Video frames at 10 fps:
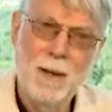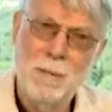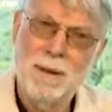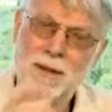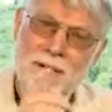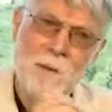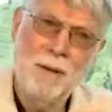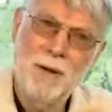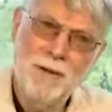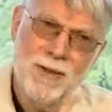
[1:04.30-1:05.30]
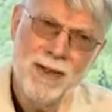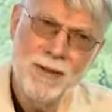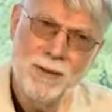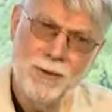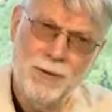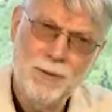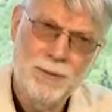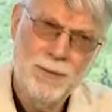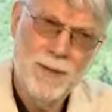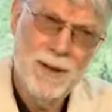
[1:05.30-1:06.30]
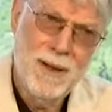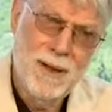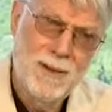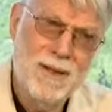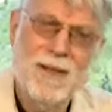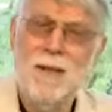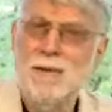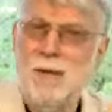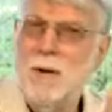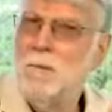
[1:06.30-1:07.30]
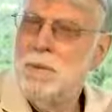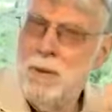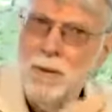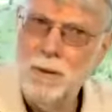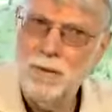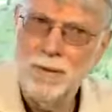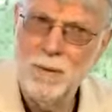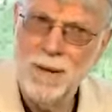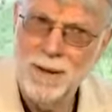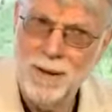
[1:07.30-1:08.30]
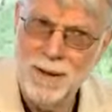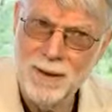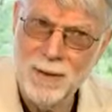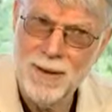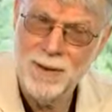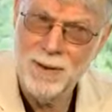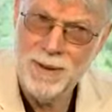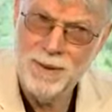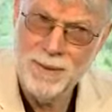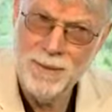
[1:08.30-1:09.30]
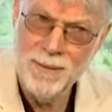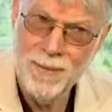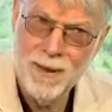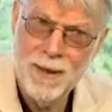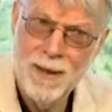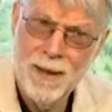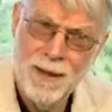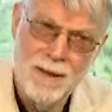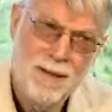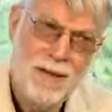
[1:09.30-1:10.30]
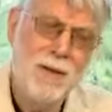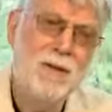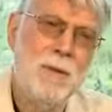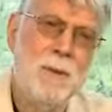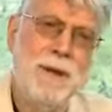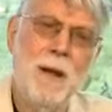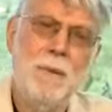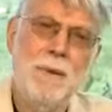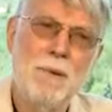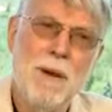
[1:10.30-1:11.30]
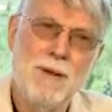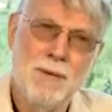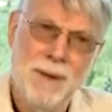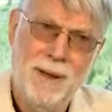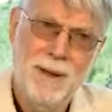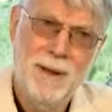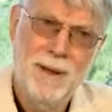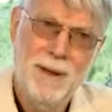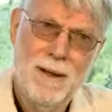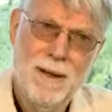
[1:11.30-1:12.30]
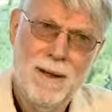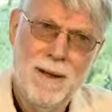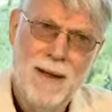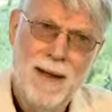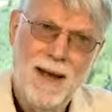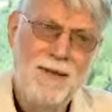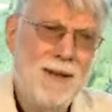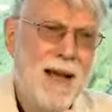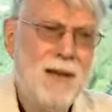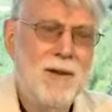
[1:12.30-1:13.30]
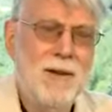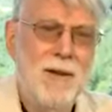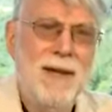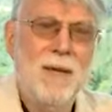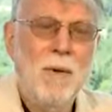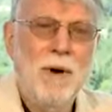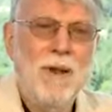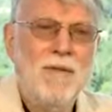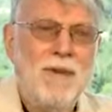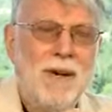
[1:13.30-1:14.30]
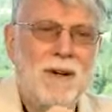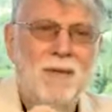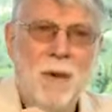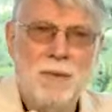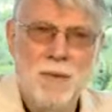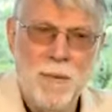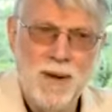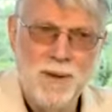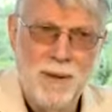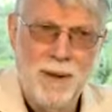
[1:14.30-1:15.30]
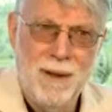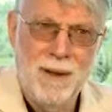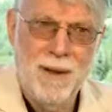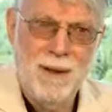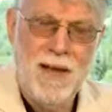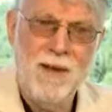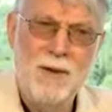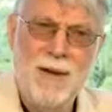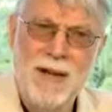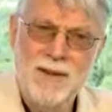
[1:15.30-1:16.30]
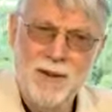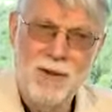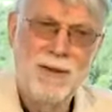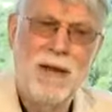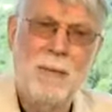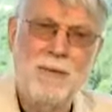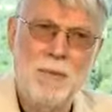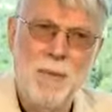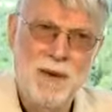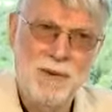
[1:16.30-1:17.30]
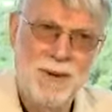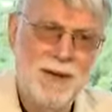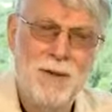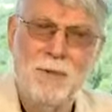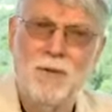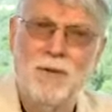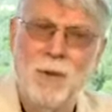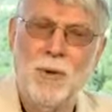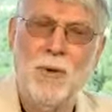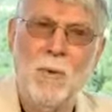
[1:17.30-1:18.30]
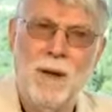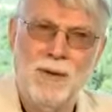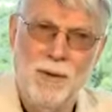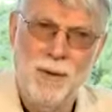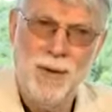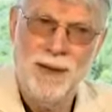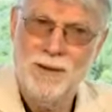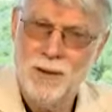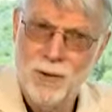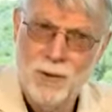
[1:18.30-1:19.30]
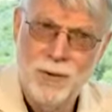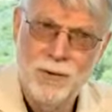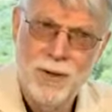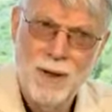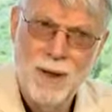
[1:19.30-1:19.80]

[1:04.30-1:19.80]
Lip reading: But there's something called skills. Skills you don't pull from the internet quite so easily. Skills you pick up with mentoring. And so now you look at where are the various forms of mentoring. Now you can get certain types of mentoring in terms of studio-based learning in schools.